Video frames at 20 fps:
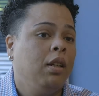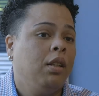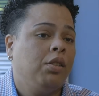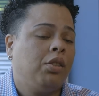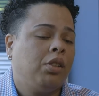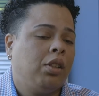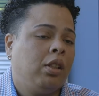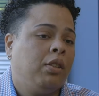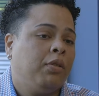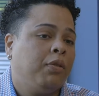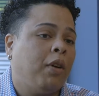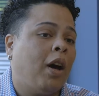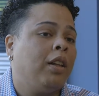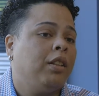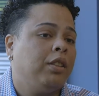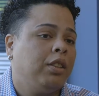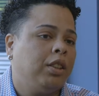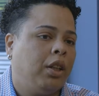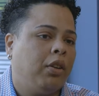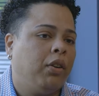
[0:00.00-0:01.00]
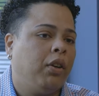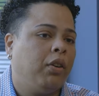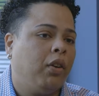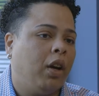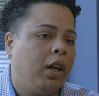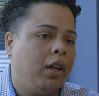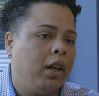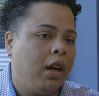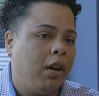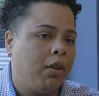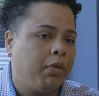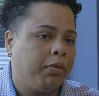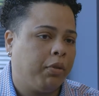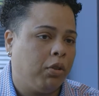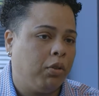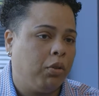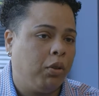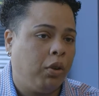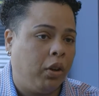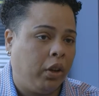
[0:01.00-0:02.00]
She's volunteering right now for
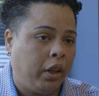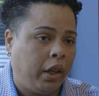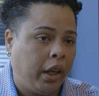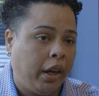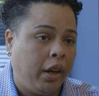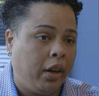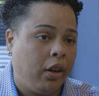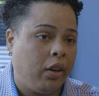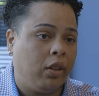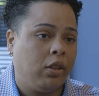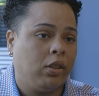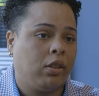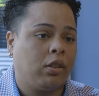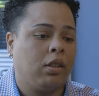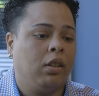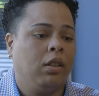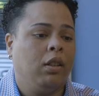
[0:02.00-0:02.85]
New York Cares.